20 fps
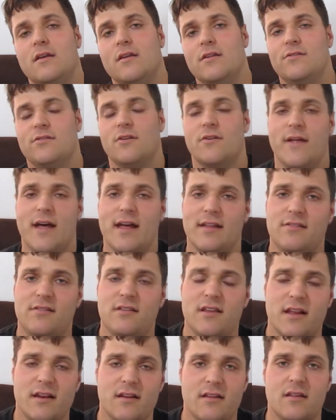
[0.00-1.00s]
So that's
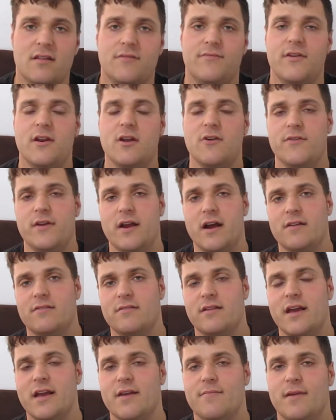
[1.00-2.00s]
the end of this video. If you guys
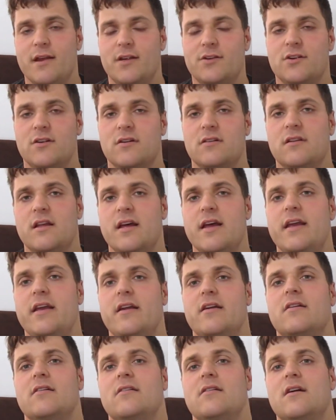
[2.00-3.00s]
like it, make sure to
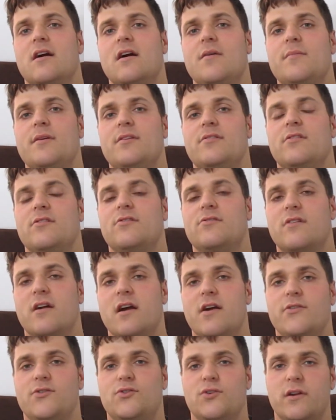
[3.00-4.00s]
like, comment,
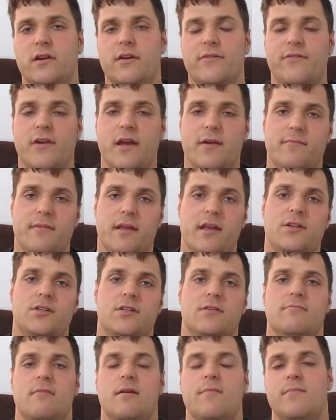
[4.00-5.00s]
subscribe, join the Fam
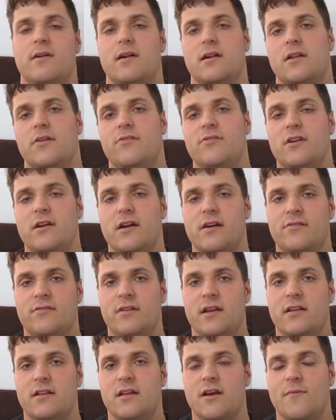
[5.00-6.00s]
Nation. Remember, I love seeing guys
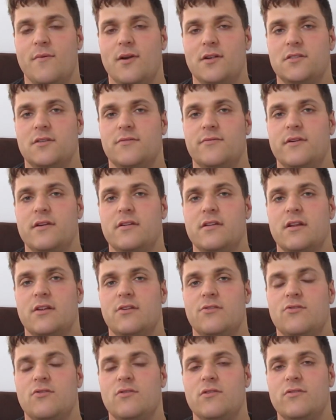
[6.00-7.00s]
take time to watch the videos. I
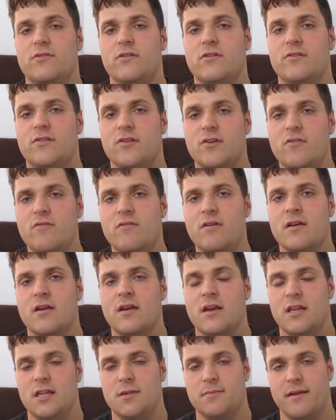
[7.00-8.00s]
truly, truly do.
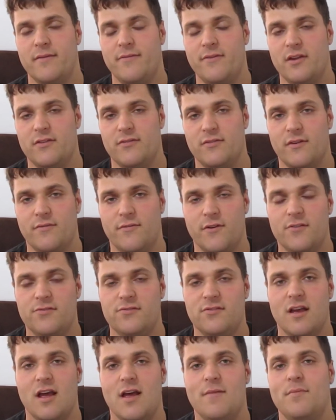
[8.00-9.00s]
If you see my face for the first
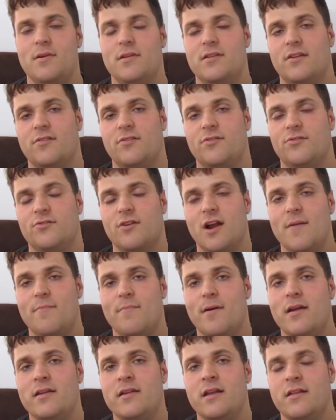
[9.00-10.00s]
time, please hit that subscribe
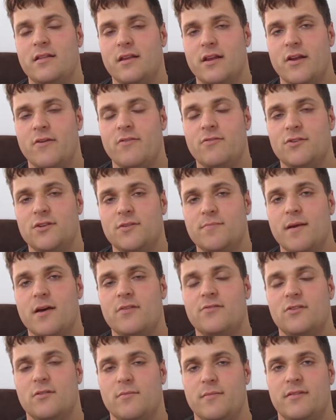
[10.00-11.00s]
button. Hit the notification bell
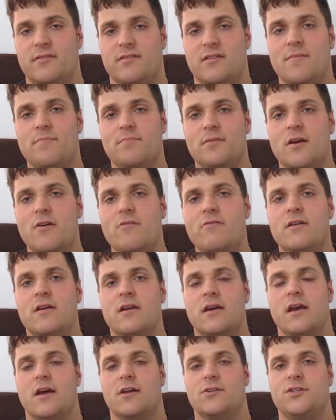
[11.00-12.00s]
so you don't miss an upload. And
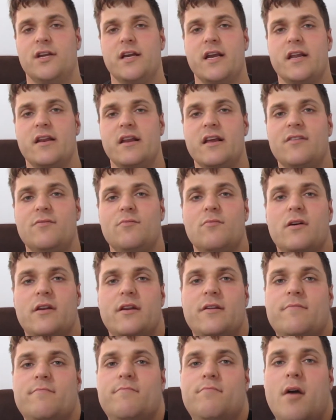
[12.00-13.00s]
I'll check in next
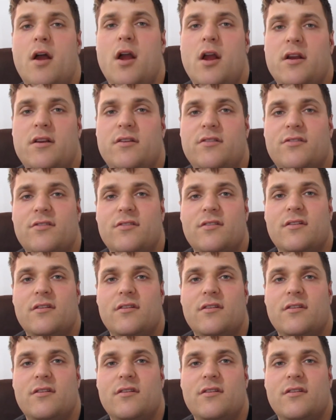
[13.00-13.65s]
Monday. Peace.